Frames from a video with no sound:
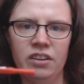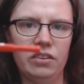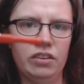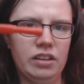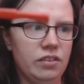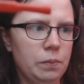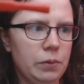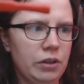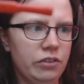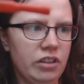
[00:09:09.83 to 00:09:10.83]
So that's the
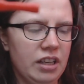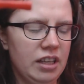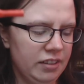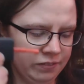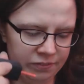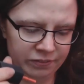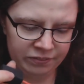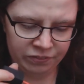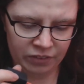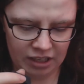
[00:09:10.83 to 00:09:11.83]
brush there.
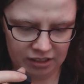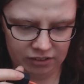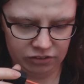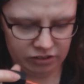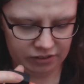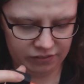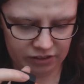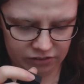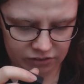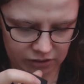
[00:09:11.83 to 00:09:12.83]
And I'll just give
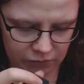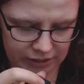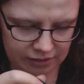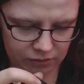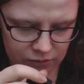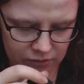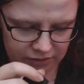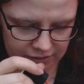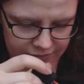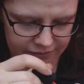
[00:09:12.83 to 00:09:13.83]
this a quick go
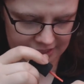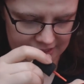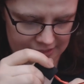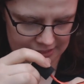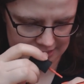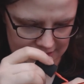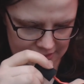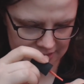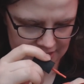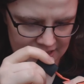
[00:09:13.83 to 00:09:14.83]
on the
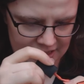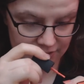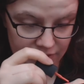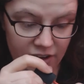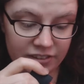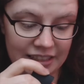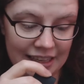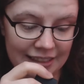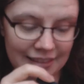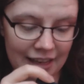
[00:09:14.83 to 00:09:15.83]
fingernail. As far as I
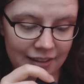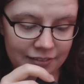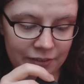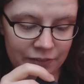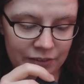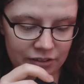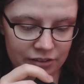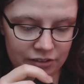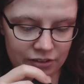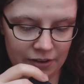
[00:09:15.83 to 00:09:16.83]
can tell from the
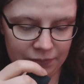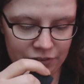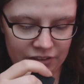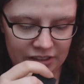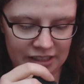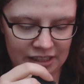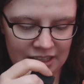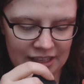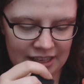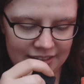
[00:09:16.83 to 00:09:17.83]
description,
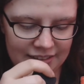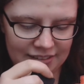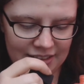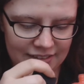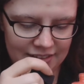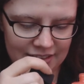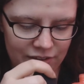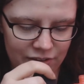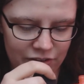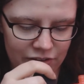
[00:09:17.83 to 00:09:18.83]
it says
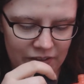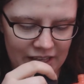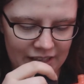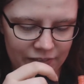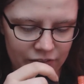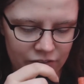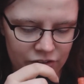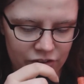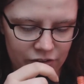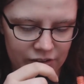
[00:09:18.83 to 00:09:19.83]
that you should be able
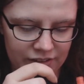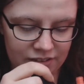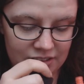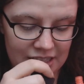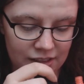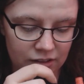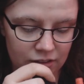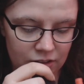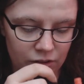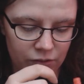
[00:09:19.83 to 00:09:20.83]
to do a single
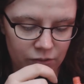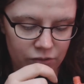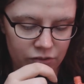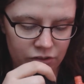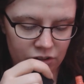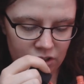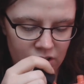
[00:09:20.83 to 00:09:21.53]
coat,